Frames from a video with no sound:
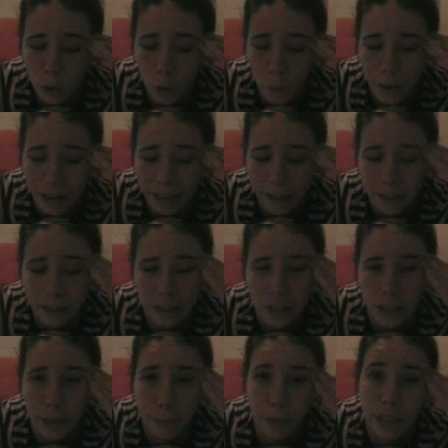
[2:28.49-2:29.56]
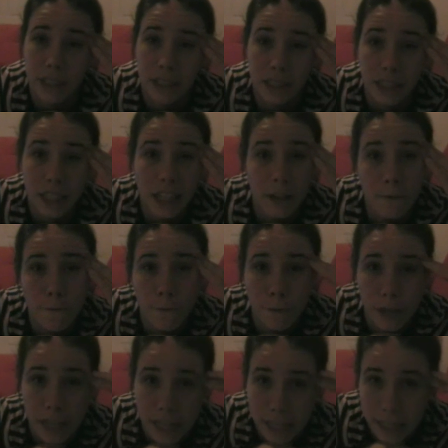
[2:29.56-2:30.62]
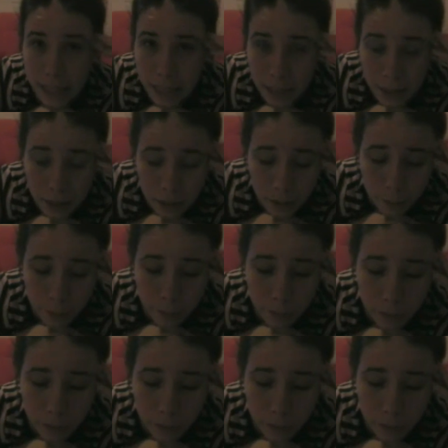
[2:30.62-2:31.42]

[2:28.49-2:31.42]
so my Erdős number is still infinity.